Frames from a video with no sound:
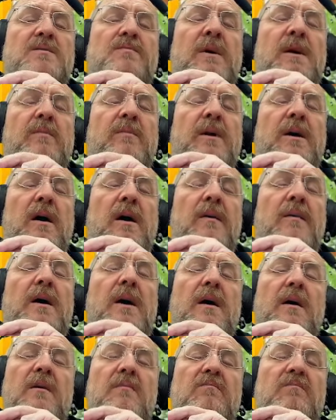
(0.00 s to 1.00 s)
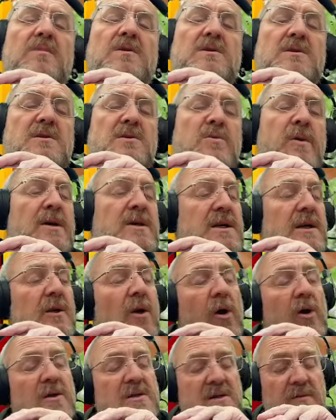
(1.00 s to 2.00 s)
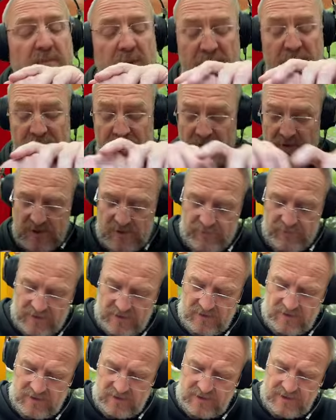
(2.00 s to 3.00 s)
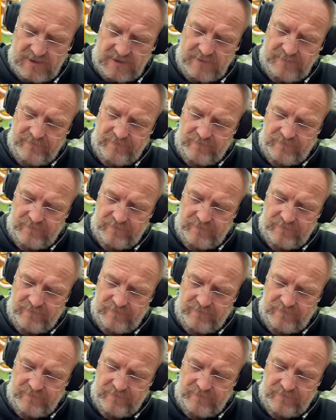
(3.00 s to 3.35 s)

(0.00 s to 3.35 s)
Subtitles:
maybe $20 a month that you spend on the game.